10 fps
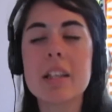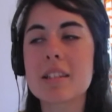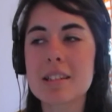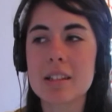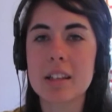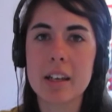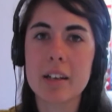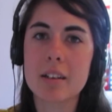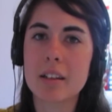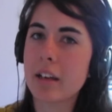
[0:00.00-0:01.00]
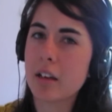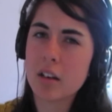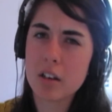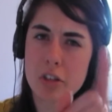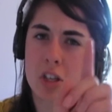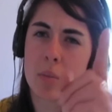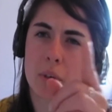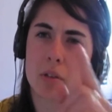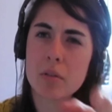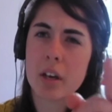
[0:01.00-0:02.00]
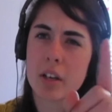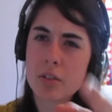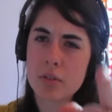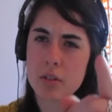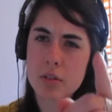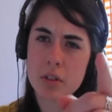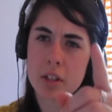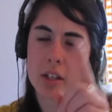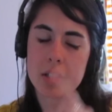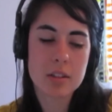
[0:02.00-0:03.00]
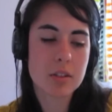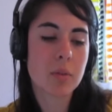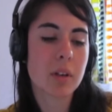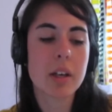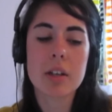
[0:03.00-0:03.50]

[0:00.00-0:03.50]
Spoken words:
this isn't like a, like, oh, shame on you guys for treating us this way.